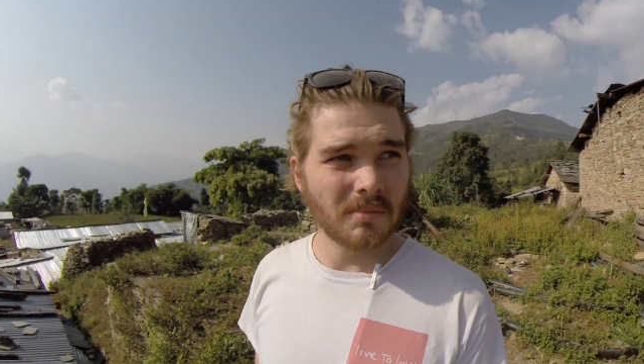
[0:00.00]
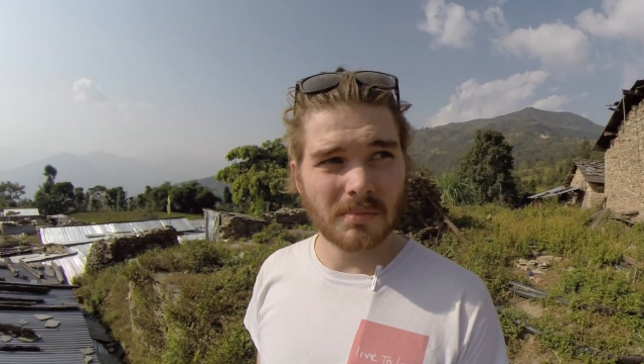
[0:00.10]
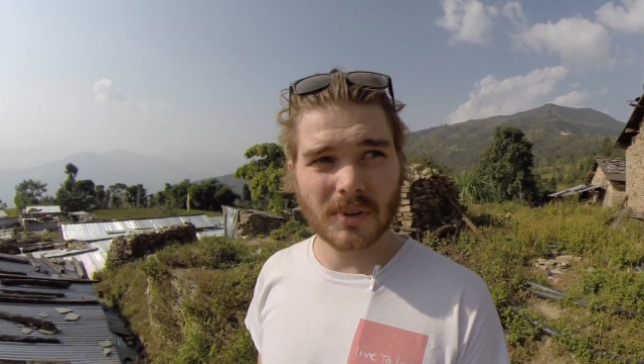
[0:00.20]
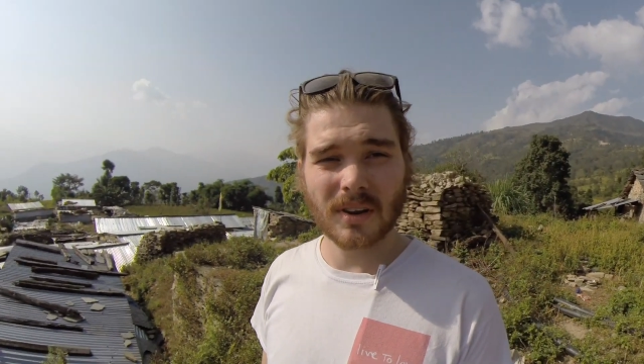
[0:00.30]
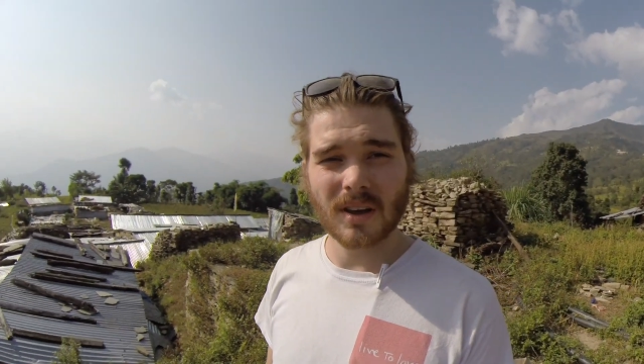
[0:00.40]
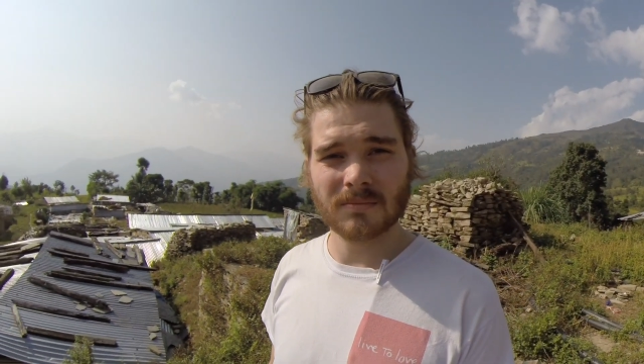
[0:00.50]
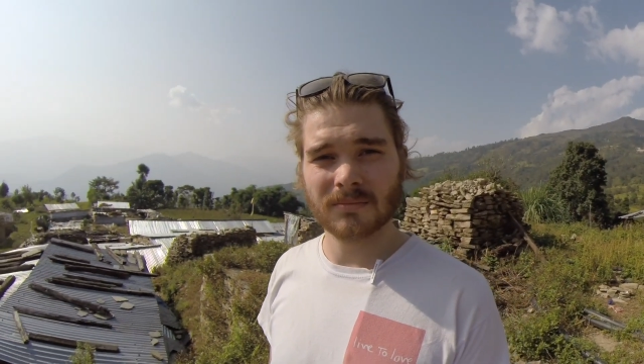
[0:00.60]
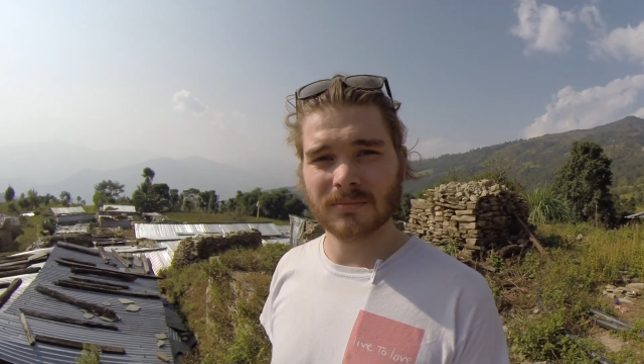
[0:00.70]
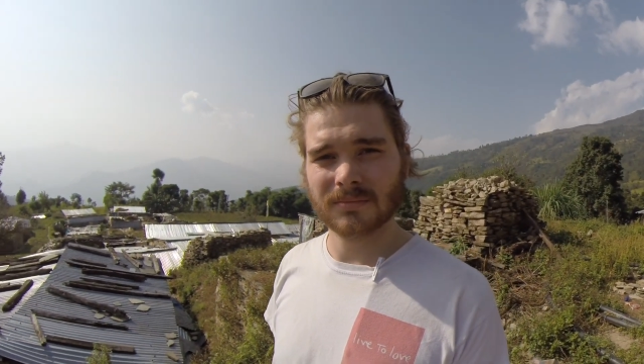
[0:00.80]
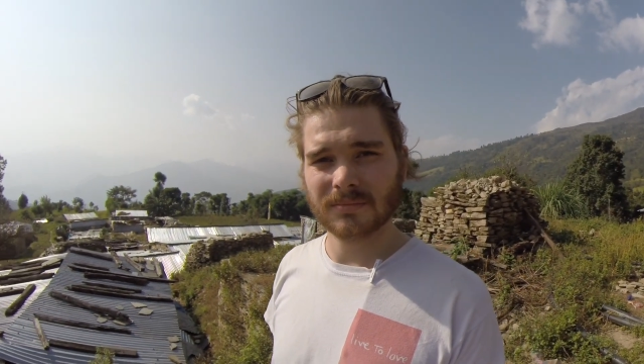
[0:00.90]
But
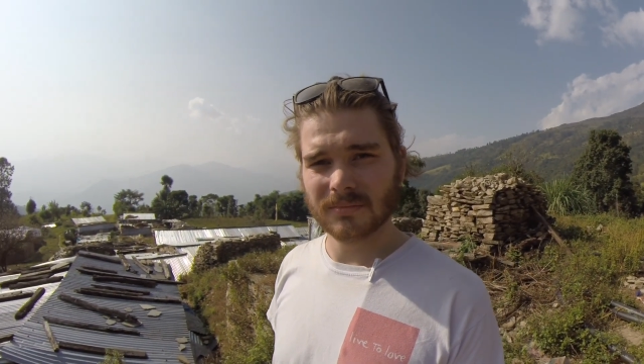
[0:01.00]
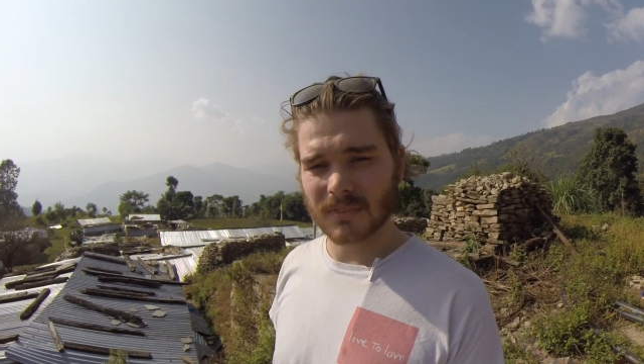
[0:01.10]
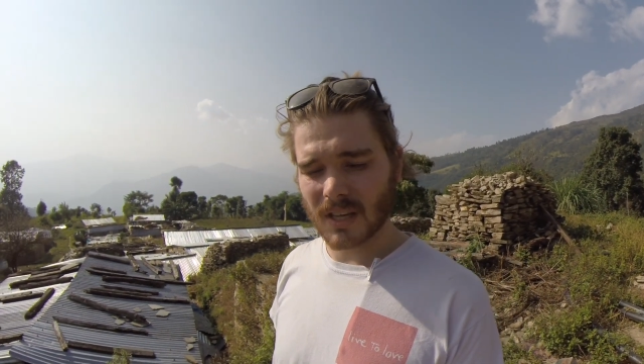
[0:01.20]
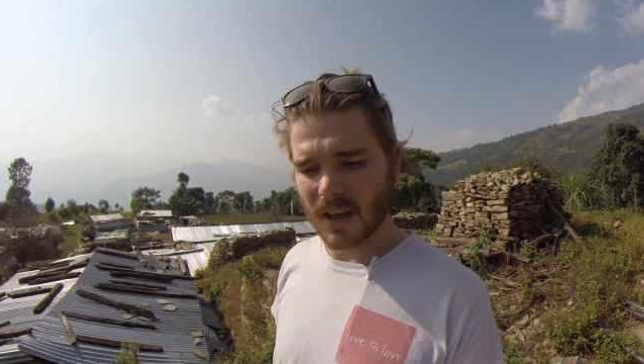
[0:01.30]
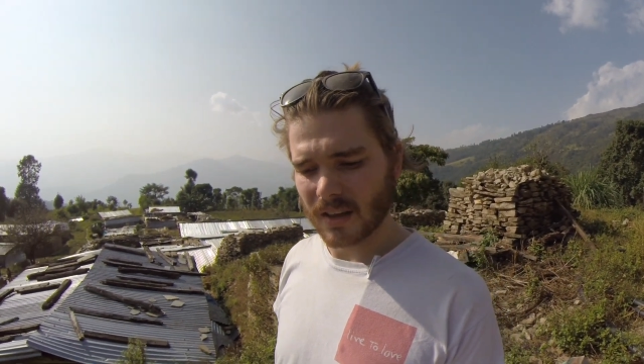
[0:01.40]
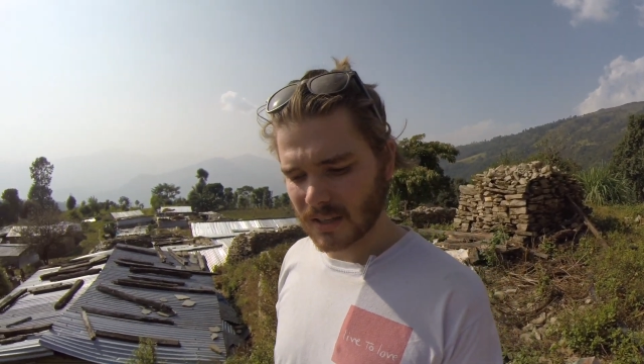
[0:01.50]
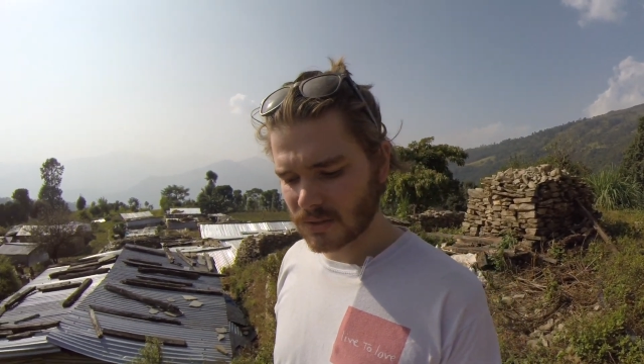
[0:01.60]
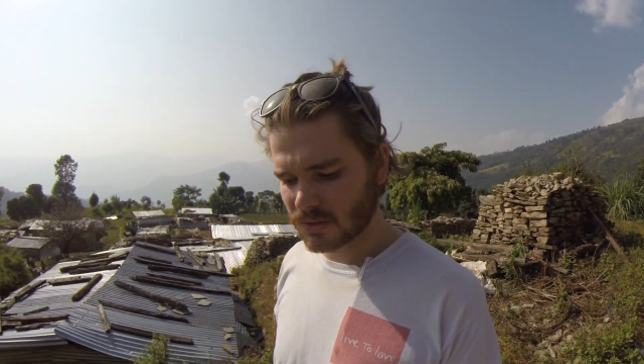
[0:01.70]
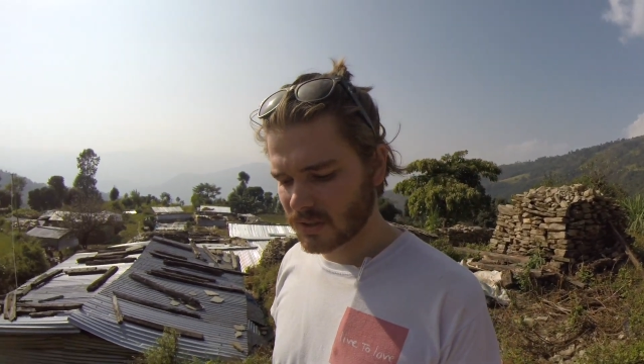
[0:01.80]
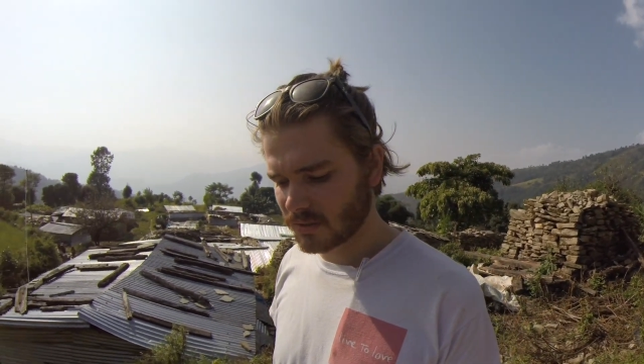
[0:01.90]
yeah,
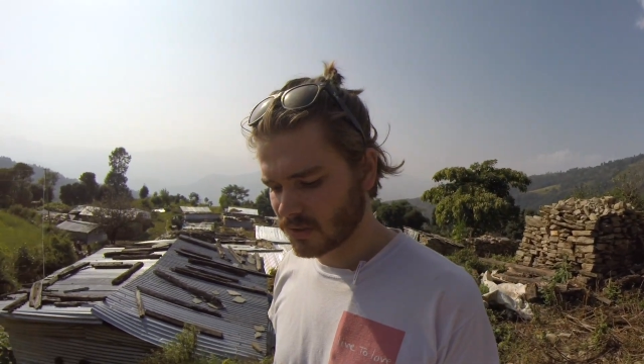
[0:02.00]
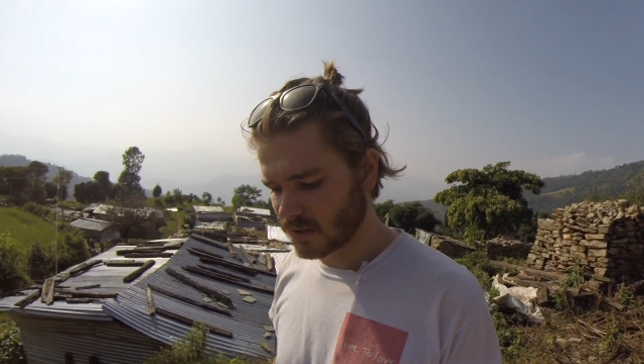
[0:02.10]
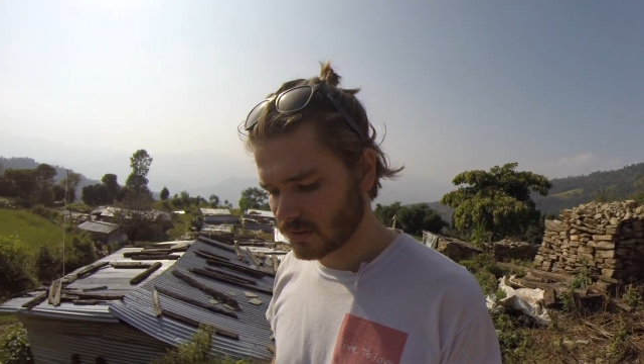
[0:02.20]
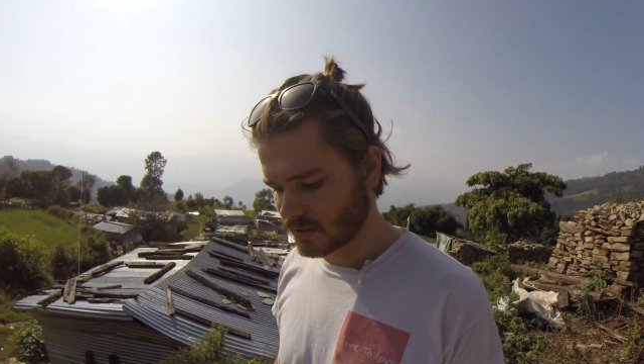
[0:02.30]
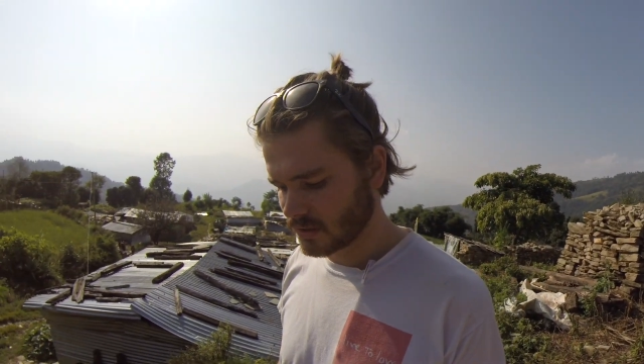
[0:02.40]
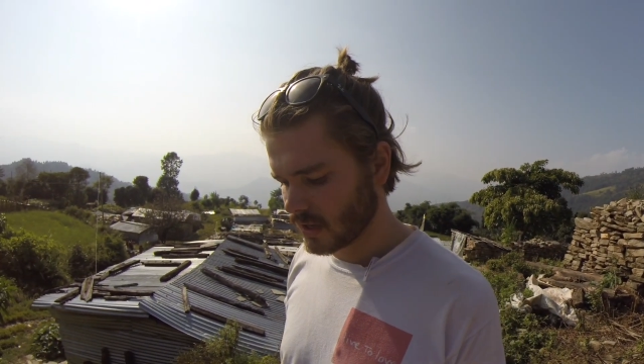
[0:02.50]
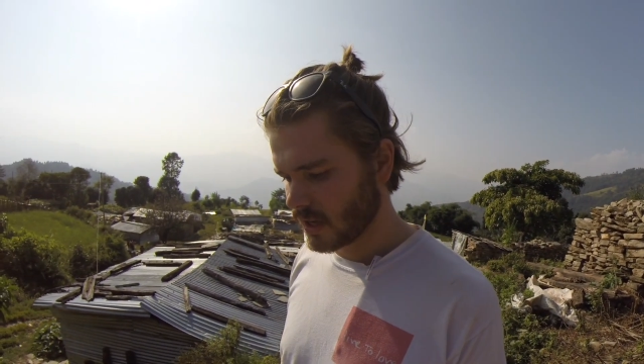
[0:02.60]
interesting results.